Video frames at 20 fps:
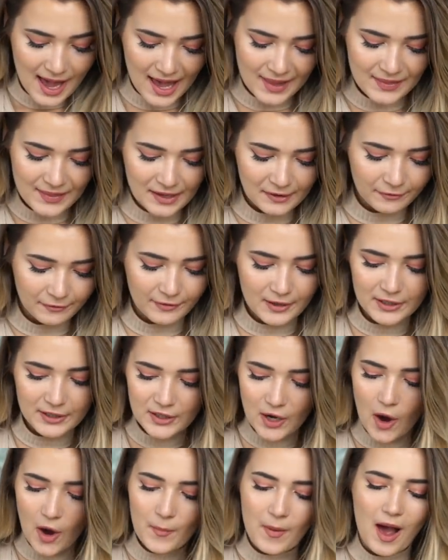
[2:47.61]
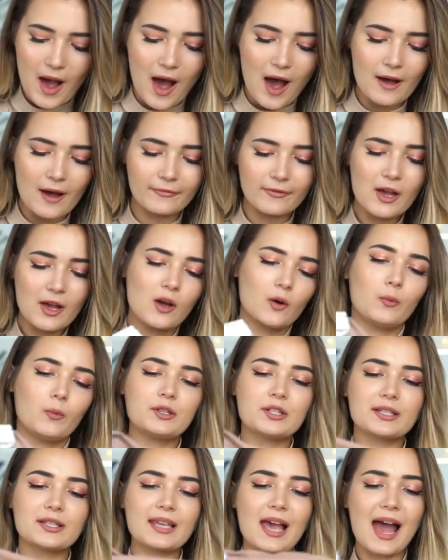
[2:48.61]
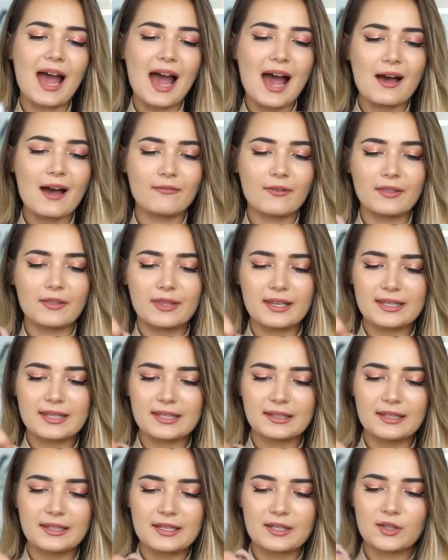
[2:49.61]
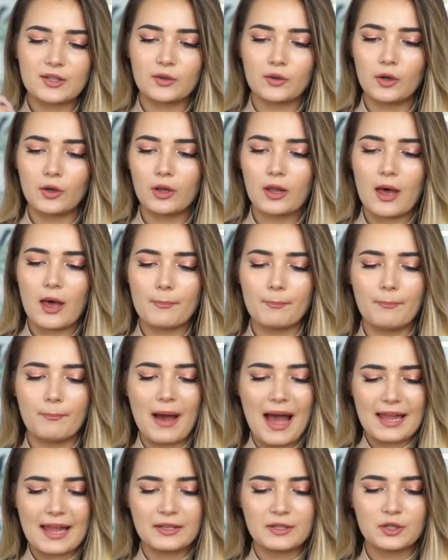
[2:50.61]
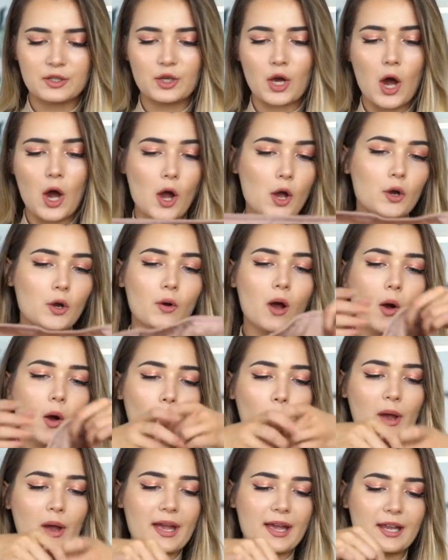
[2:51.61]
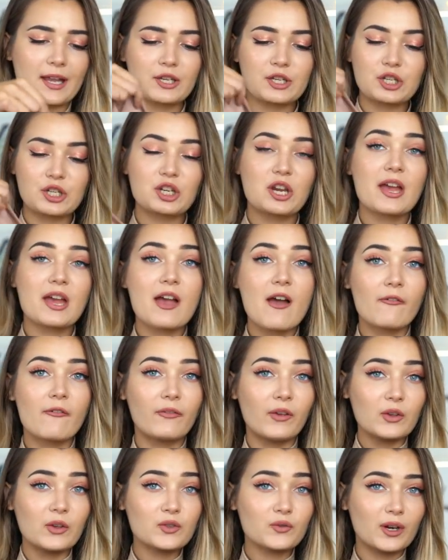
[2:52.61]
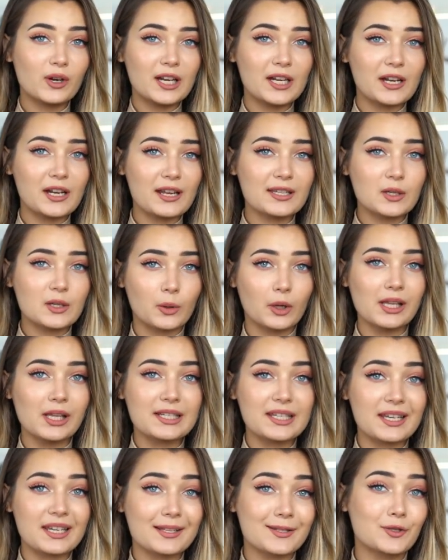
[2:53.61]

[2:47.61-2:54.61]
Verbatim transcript: And then for the top half, we just have this little bandeau, which Feels really nice quality.